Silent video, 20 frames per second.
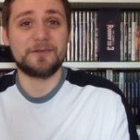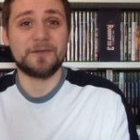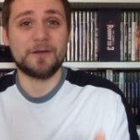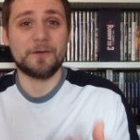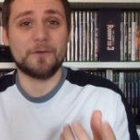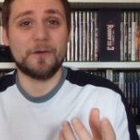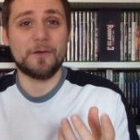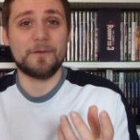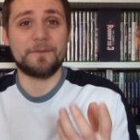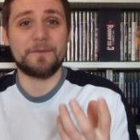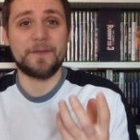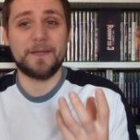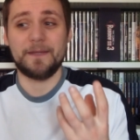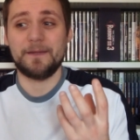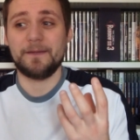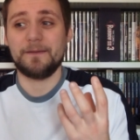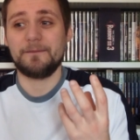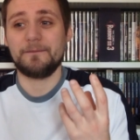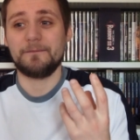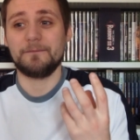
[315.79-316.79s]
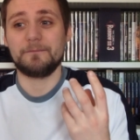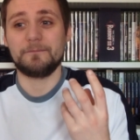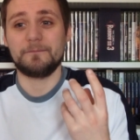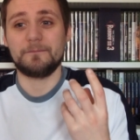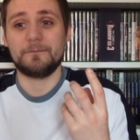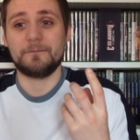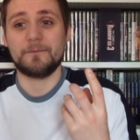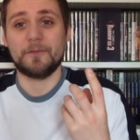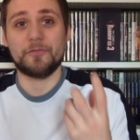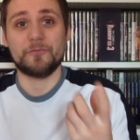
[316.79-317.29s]
you know, like the
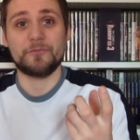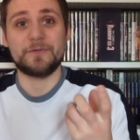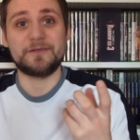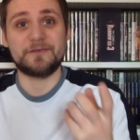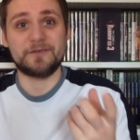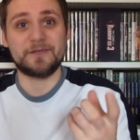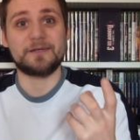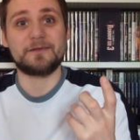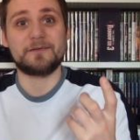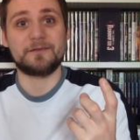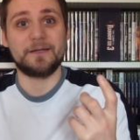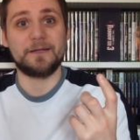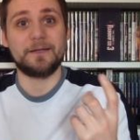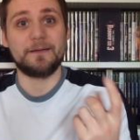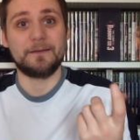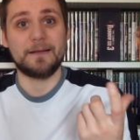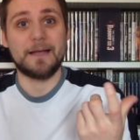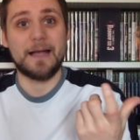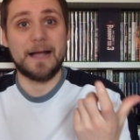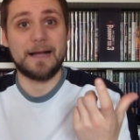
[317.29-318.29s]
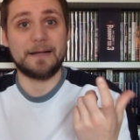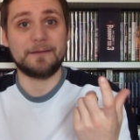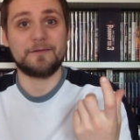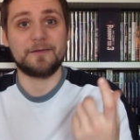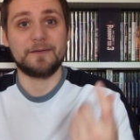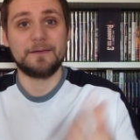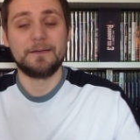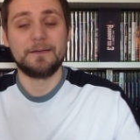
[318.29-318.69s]
the 360 had